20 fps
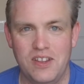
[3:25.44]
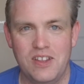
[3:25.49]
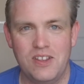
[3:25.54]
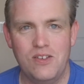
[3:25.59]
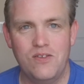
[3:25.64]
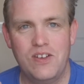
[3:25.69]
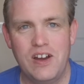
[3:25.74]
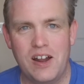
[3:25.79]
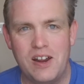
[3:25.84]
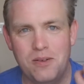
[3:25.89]

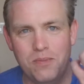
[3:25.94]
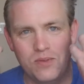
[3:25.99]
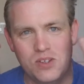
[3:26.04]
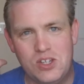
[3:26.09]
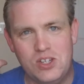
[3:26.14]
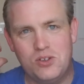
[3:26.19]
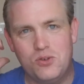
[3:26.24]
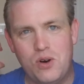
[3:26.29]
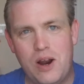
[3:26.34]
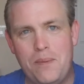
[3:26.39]
you've got him
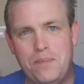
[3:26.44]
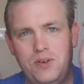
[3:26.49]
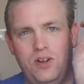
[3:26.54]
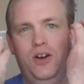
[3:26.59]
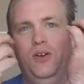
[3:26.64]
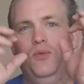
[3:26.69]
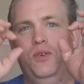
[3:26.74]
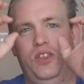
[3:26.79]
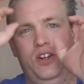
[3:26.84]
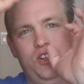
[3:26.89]
strapped
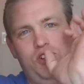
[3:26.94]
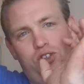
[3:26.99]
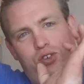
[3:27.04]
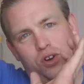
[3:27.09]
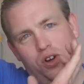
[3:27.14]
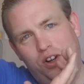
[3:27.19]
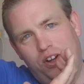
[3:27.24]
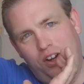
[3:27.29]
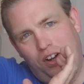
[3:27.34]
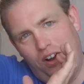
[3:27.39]
on with a
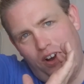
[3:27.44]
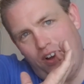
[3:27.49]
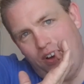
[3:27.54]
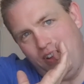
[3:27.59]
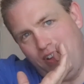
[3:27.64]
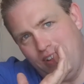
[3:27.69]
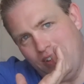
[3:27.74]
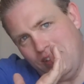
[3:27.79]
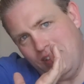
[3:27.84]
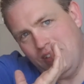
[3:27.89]
trunk on
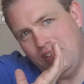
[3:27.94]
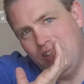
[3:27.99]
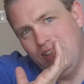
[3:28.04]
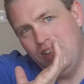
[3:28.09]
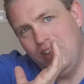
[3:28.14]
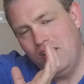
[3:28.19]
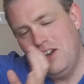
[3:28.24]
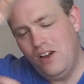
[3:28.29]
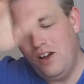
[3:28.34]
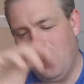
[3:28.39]
his
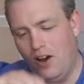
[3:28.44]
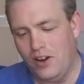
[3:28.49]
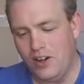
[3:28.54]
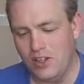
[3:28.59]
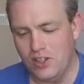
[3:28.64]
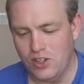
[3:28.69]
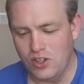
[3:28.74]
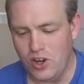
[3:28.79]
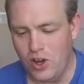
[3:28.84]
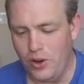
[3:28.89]
on
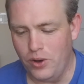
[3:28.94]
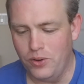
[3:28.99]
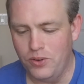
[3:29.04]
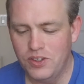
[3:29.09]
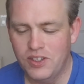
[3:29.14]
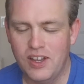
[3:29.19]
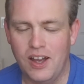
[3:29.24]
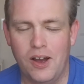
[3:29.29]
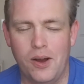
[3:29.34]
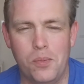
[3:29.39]
his
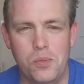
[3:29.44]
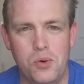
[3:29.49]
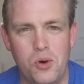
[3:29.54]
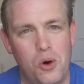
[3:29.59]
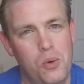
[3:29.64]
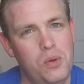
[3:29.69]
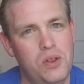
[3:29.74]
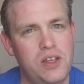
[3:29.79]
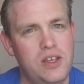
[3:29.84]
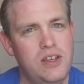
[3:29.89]
nose. Um,
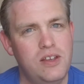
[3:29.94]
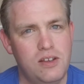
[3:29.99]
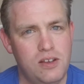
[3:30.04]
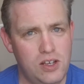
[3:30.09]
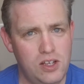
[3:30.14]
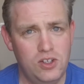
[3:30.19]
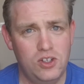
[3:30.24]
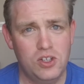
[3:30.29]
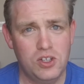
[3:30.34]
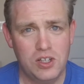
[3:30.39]
normally,
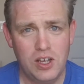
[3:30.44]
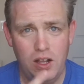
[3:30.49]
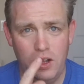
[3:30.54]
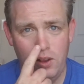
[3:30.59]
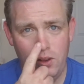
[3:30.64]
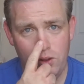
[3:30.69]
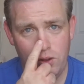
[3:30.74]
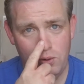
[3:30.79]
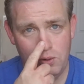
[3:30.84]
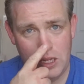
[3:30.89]
he's just got
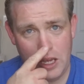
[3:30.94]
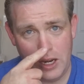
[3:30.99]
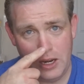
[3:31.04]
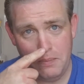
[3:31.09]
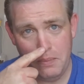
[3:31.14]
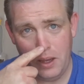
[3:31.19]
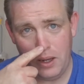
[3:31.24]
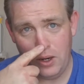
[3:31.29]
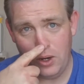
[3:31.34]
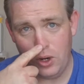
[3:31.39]
a little tiny
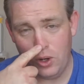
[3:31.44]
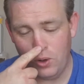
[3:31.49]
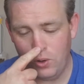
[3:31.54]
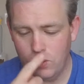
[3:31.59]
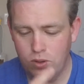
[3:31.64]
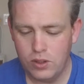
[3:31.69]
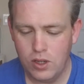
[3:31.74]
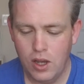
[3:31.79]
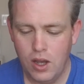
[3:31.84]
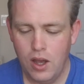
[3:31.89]
button
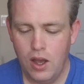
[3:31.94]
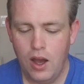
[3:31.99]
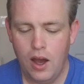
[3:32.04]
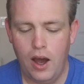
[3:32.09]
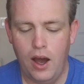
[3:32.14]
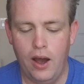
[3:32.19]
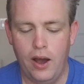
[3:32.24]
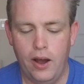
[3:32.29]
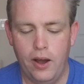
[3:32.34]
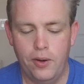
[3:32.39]
nose.
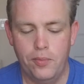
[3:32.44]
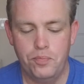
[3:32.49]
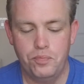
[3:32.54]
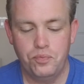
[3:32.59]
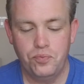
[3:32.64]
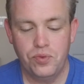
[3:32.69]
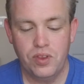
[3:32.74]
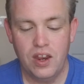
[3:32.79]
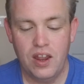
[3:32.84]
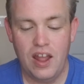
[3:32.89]
Um,
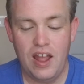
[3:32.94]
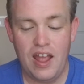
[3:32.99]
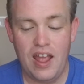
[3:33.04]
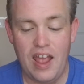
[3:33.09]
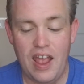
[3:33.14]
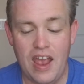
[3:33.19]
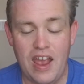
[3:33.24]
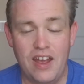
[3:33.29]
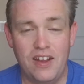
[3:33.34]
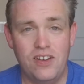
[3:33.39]

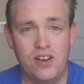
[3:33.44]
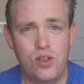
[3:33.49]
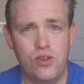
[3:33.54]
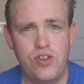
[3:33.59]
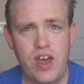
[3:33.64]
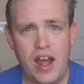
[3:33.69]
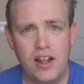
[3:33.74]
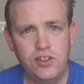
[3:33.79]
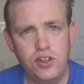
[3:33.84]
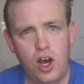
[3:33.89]
and
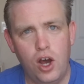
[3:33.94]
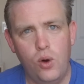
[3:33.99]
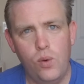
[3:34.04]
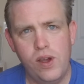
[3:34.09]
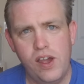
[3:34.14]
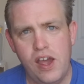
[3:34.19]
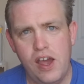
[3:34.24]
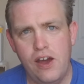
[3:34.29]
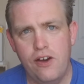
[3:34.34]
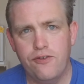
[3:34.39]
that's all
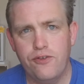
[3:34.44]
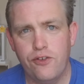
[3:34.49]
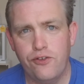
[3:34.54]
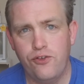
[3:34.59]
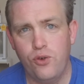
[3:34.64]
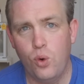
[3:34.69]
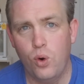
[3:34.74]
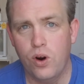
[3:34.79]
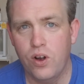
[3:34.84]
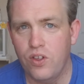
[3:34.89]
we have
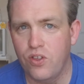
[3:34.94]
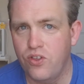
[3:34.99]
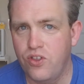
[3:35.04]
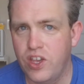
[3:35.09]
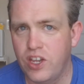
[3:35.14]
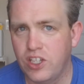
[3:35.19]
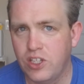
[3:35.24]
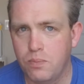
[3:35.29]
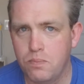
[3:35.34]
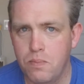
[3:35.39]
for
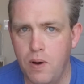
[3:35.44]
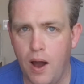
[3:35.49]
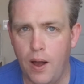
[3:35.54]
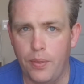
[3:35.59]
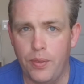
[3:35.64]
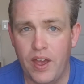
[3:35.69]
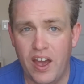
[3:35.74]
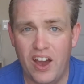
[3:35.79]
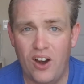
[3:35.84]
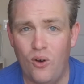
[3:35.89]
this
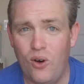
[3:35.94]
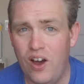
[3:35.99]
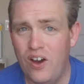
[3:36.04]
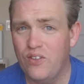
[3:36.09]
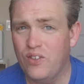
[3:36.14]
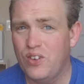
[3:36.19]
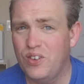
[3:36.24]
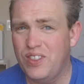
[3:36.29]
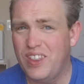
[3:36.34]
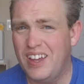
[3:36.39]
month.
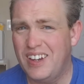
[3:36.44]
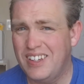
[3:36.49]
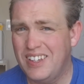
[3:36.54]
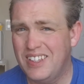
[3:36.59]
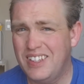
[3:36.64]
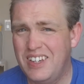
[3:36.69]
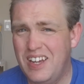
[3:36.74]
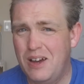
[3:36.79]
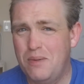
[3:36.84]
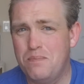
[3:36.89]
However, that
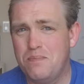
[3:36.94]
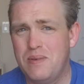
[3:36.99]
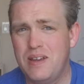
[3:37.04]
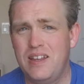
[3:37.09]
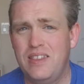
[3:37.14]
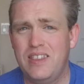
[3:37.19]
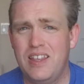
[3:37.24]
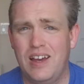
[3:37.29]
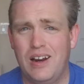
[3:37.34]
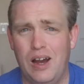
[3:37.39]
does not
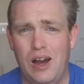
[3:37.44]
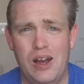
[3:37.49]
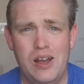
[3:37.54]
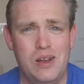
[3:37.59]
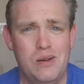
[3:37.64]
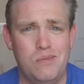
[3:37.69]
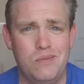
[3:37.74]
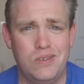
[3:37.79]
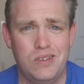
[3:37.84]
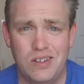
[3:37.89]
mean that I
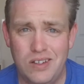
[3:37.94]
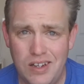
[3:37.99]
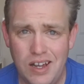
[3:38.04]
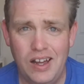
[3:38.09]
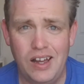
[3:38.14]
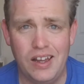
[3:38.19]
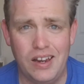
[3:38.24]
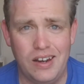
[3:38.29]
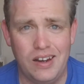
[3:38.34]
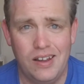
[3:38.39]
am
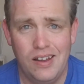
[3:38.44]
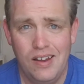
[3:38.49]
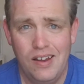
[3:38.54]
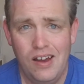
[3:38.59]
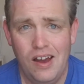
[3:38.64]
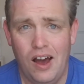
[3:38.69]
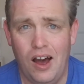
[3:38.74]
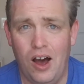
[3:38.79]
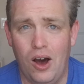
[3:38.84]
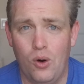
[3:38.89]
done.
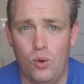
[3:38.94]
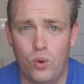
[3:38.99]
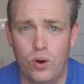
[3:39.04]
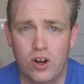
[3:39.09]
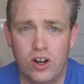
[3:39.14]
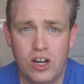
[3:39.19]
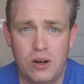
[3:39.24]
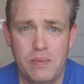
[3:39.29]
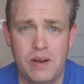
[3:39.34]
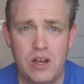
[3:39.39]
Uh,
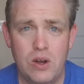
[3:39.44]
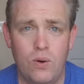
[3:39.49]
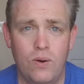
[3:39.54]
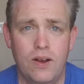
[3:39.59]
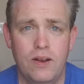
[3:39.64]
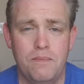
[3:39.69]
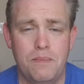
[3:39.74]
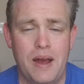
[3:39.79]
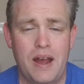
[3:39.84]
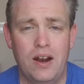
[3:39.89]
we're going to be
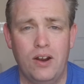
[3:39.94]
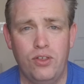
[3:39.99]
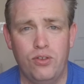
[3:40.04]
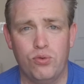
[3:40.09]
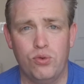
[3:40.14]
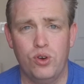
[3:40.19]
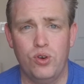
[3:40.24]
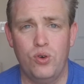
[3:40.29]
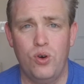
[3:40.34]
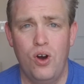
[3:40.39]
going back
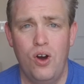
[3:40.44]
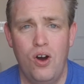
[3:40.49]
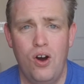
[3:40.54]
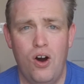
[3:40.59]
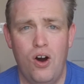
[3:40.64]
through